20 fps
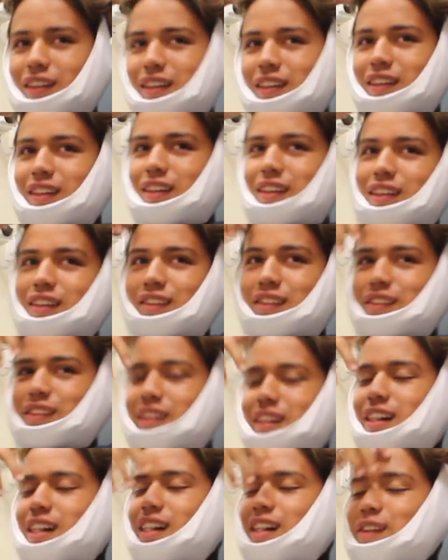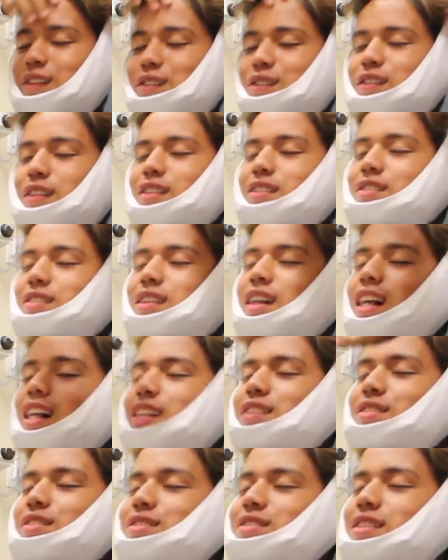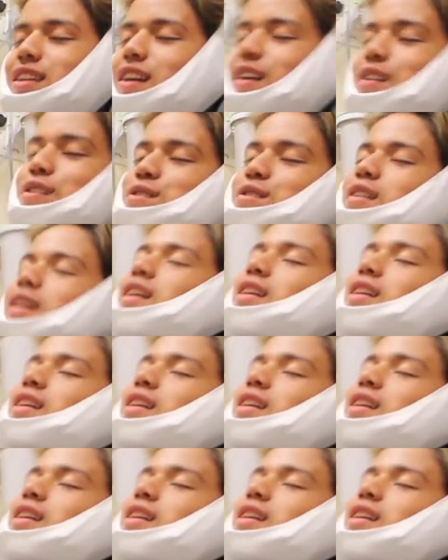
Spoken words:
Hey, you're not gonna remember